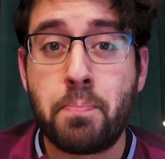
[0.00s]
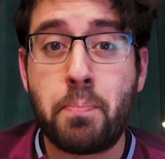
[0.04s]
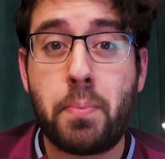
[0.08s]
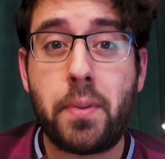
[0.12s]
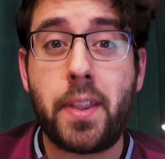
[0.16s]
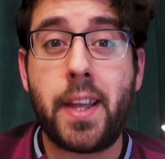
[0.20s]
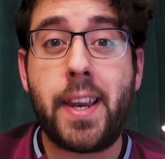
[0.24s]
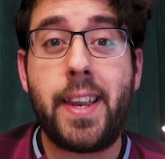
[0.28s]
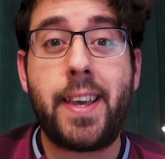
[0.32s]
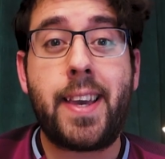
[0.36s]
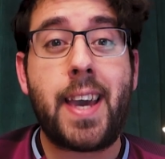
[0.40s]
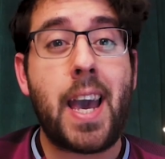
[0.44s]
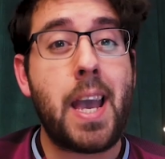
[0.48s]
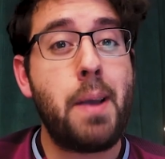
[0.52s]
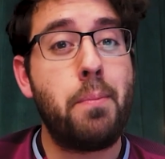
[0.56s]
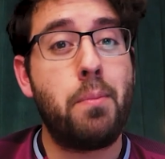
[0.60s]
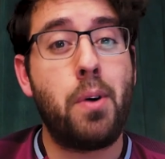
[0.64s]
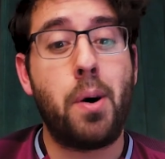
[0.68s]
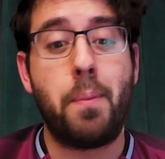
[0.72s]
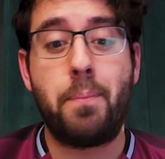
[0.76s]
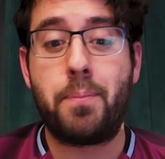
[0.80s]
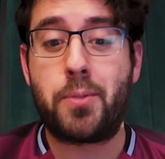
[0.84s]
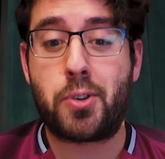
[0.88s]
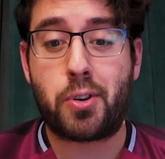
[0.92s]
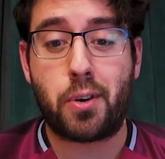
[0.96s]
but then he came
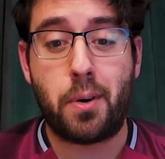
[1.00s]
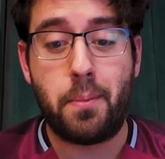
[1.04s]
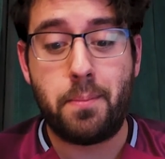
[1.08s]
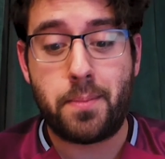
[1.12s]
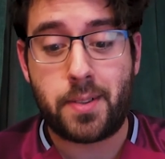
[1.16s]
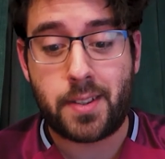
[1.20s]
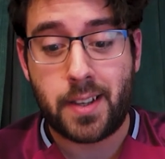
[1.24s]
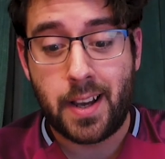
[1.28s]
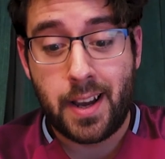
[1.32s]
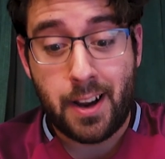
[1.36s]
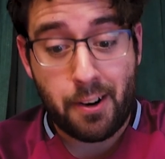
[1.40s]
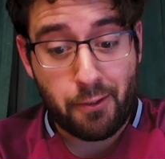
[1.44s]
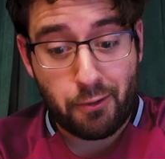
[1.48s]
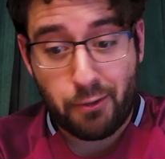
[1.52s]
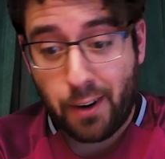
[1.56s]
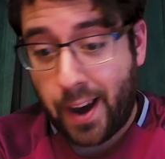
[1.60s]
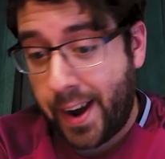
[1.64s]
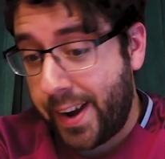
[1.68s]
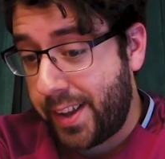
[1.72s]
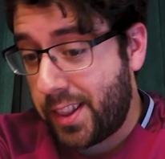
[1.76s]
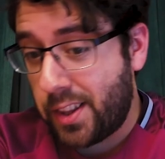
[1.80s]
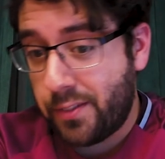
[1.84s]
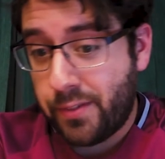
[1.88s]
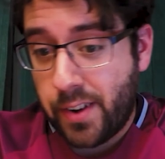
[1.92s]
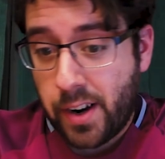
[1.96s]
up trumps
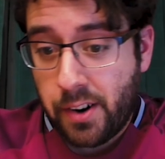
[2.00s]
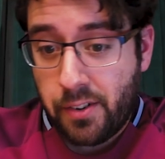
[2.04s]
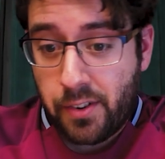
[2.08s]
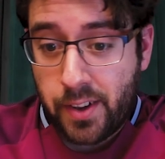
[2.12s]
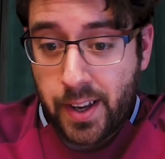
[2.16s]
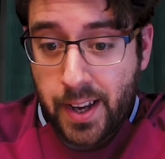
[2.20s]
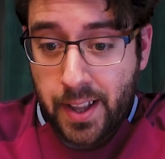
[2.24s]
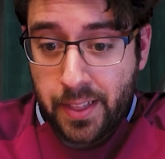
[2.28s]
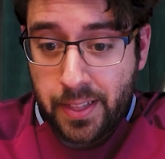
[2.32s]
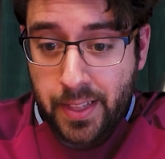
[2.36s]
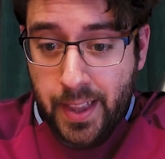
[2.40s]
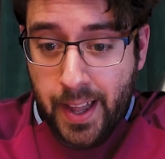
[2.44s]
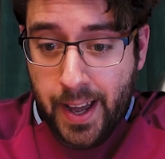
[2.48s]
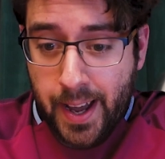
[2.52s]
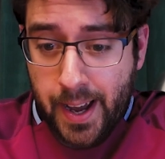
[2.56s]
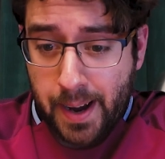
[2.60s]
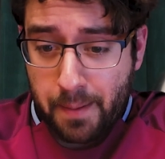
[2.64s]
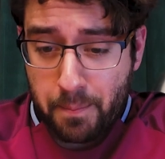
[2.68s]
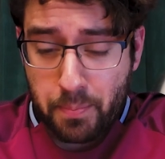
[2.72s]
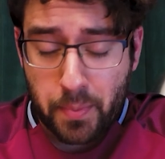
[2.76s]
right at the very end there,